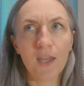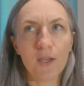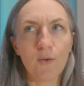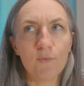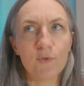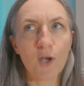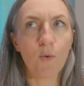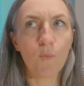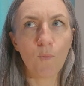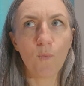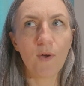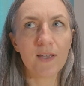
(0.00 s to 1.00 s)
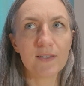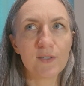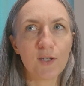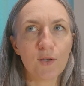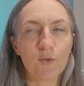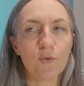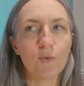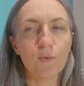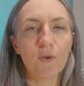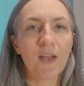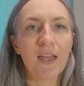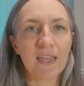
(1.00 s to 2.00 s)
you don't want
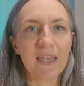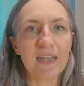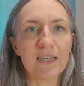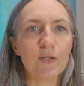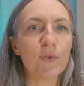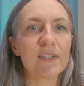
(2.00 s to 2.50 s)
to get into